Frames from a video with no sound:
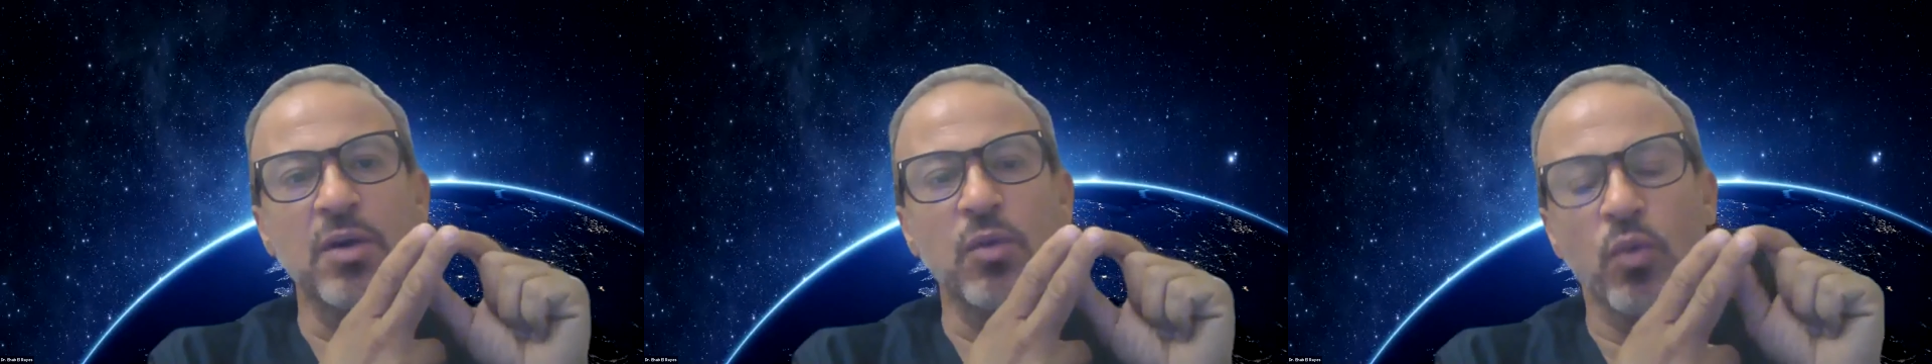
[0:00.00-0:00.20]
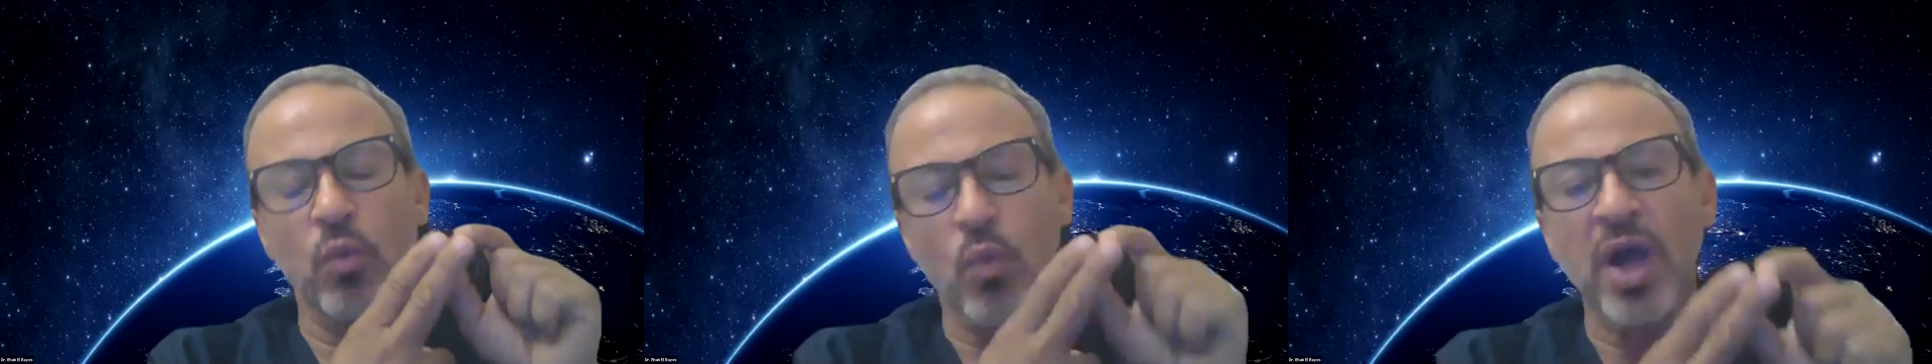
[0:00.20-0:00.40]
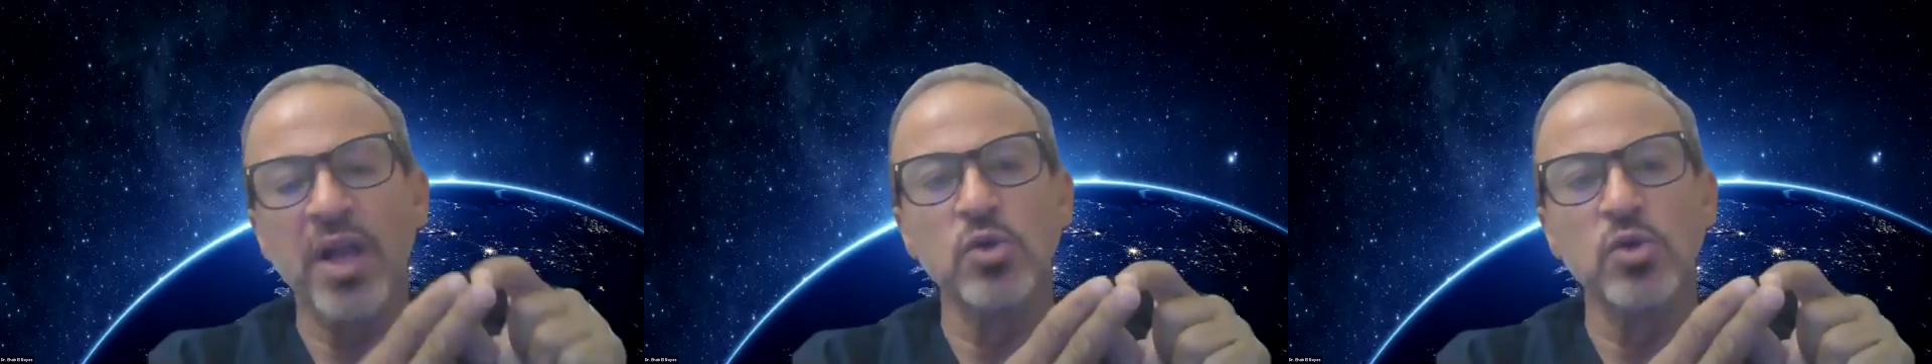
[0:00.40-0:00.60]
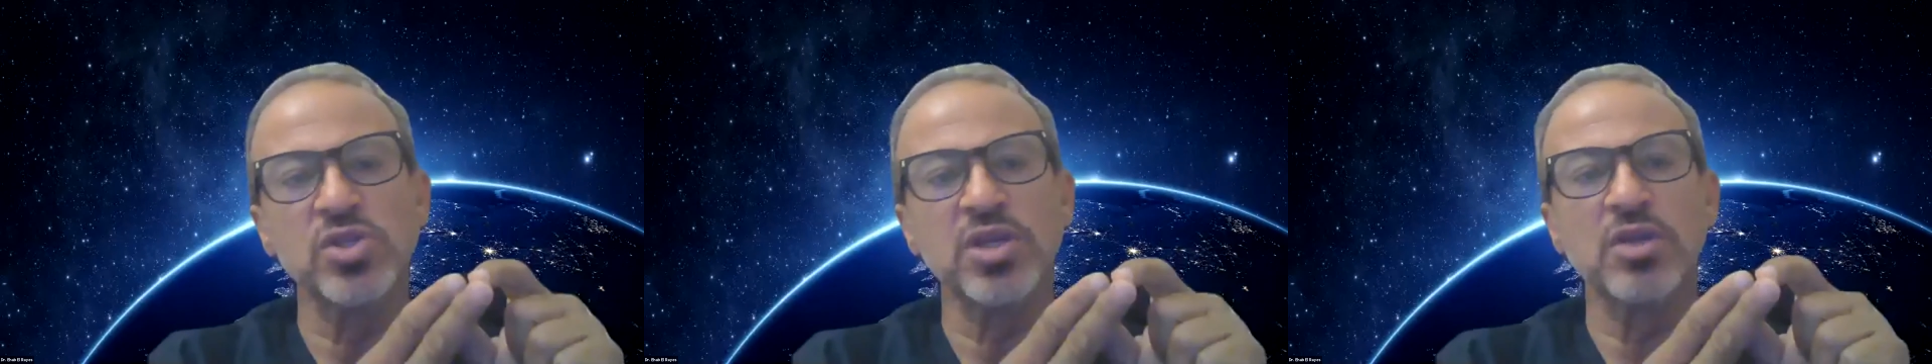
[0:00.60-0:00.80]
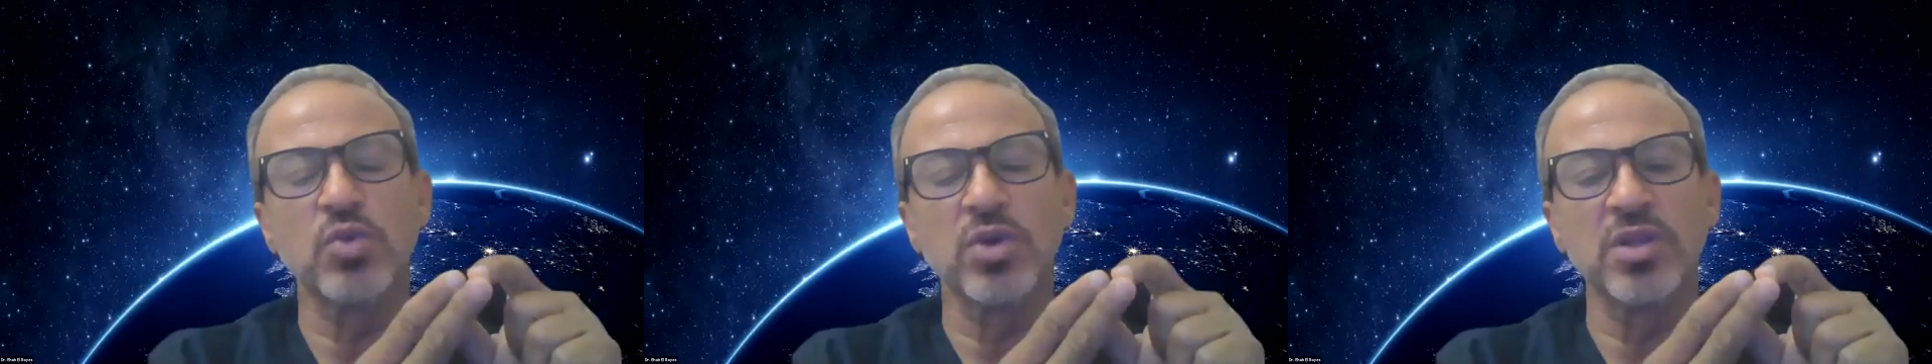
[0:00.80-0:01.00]
while using
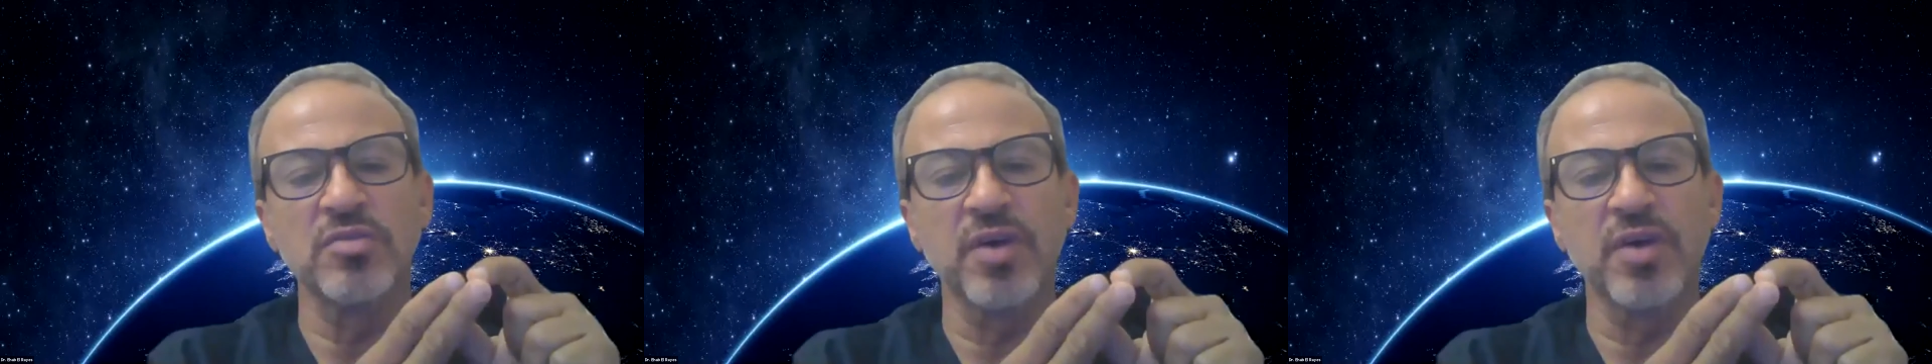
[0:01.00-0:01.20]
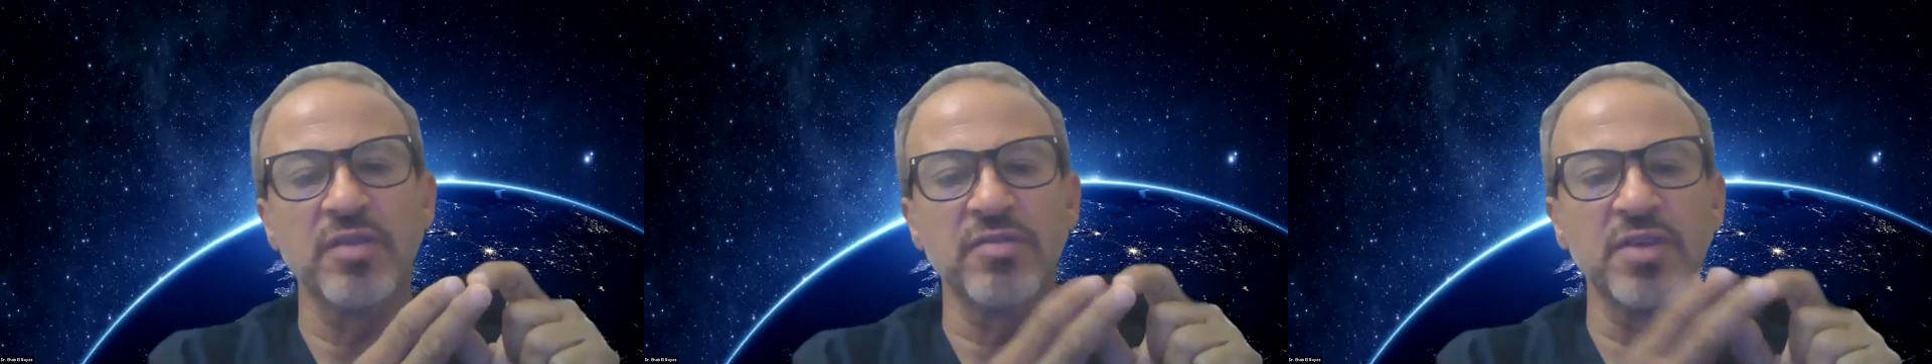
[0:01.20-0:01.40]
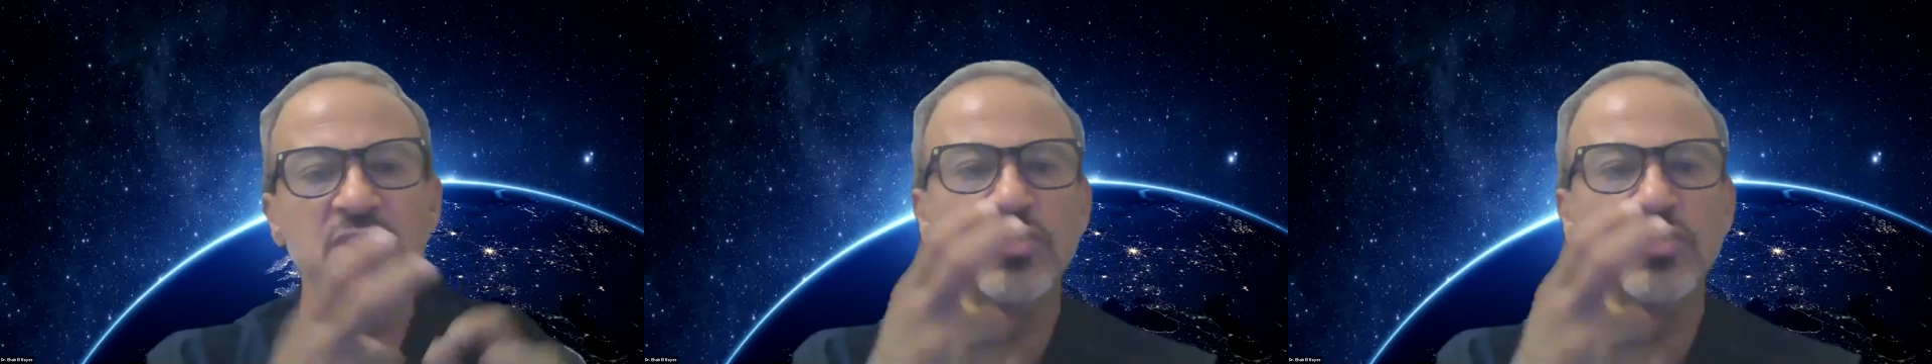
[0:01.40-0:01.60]
a 25 gauge.